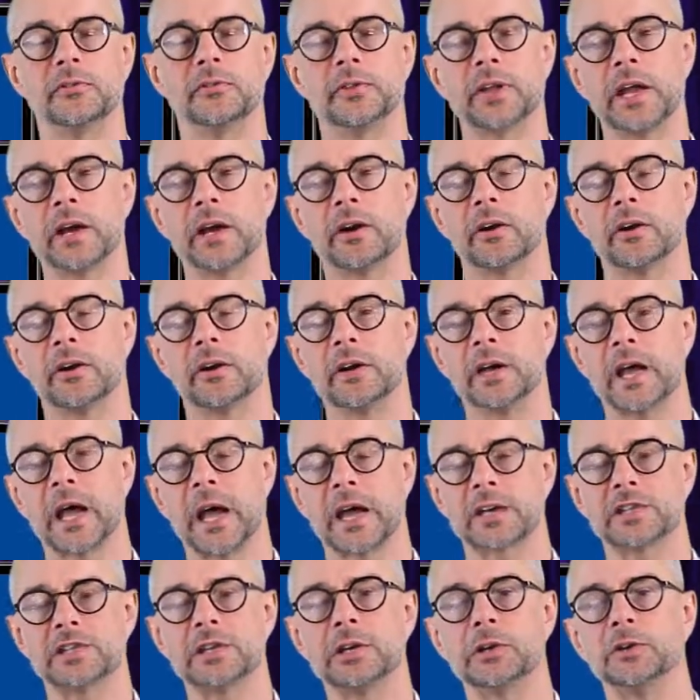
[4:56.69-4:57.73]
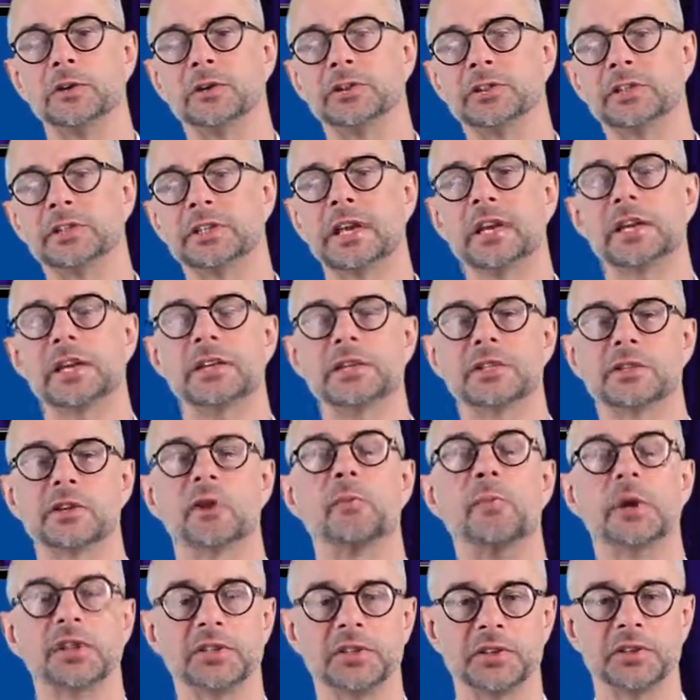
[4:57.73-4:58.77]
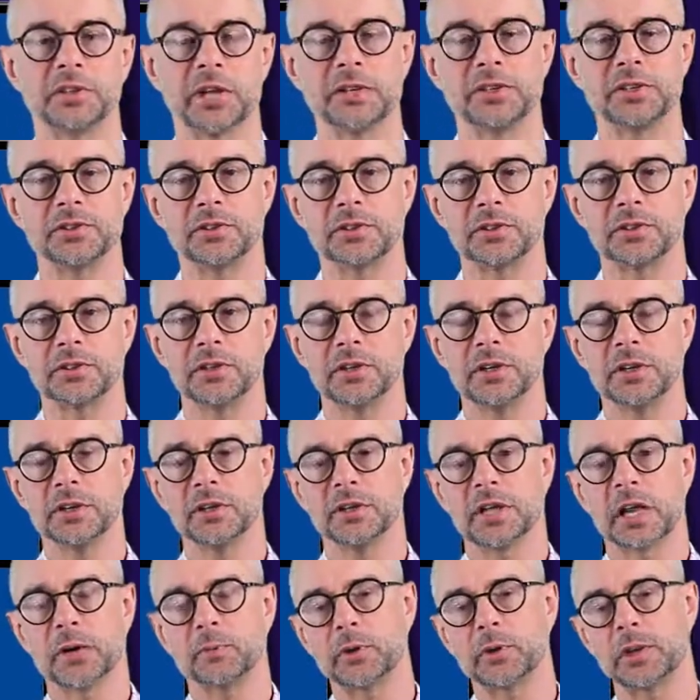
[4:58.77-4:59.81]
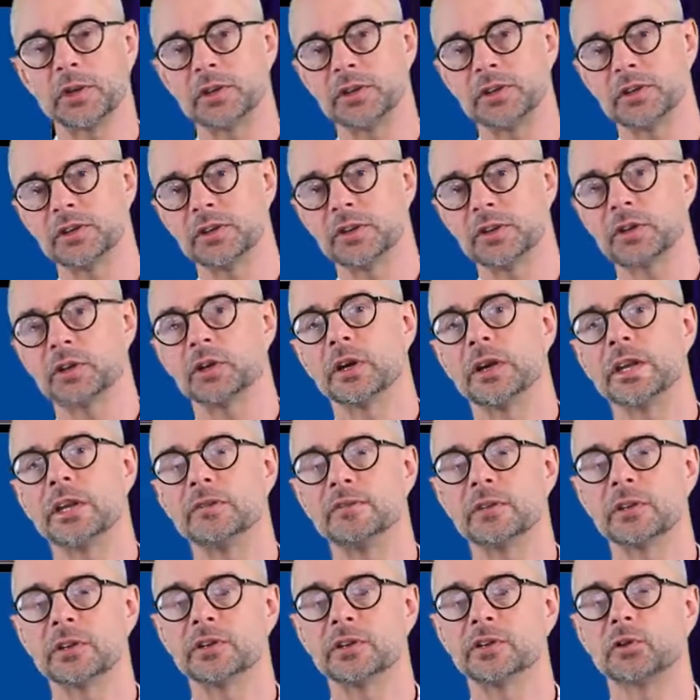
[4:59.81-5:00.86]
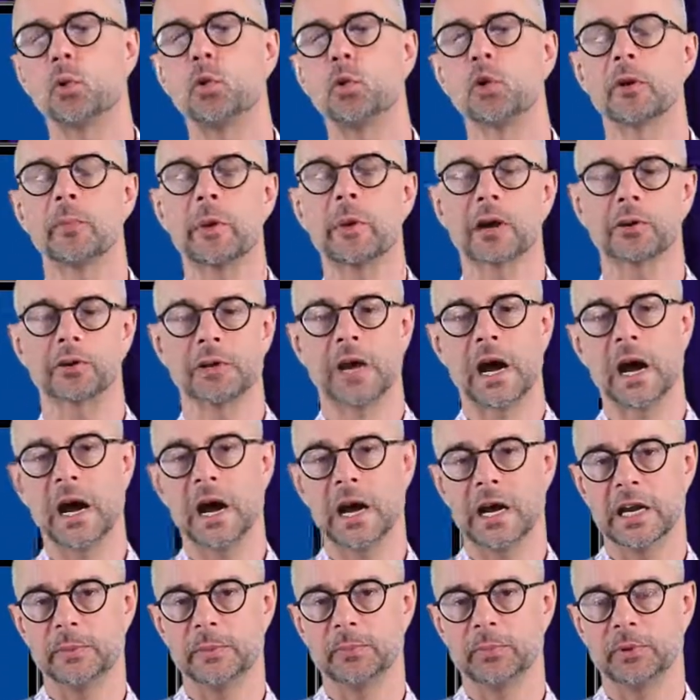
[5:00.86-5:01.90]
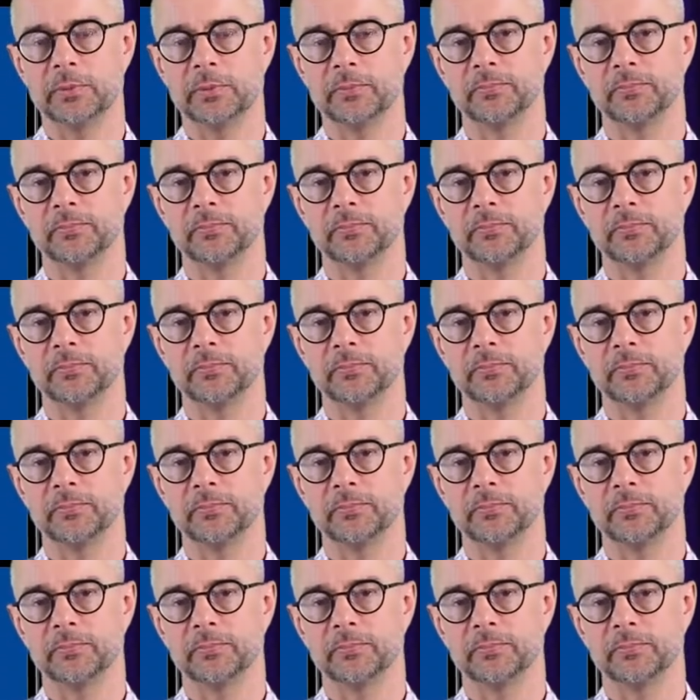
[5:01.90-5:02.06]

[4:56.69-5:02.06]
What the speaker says: They are actually not getting so much attention that we can even talk about a hype.